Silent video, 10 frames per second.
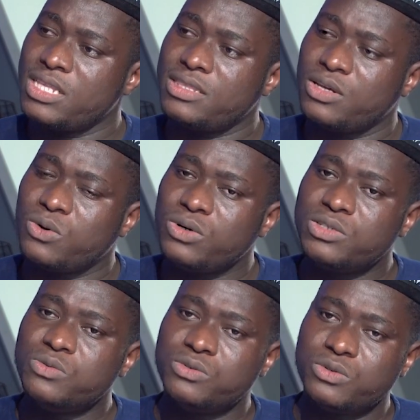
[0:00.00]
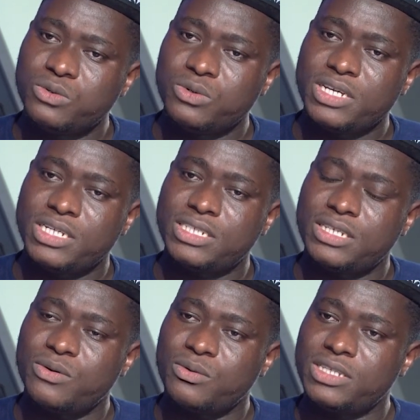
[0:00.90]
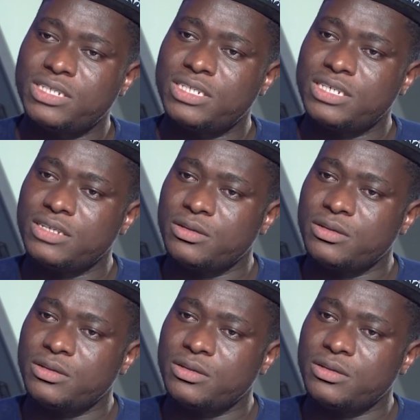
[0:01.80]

The Golden Rule is what,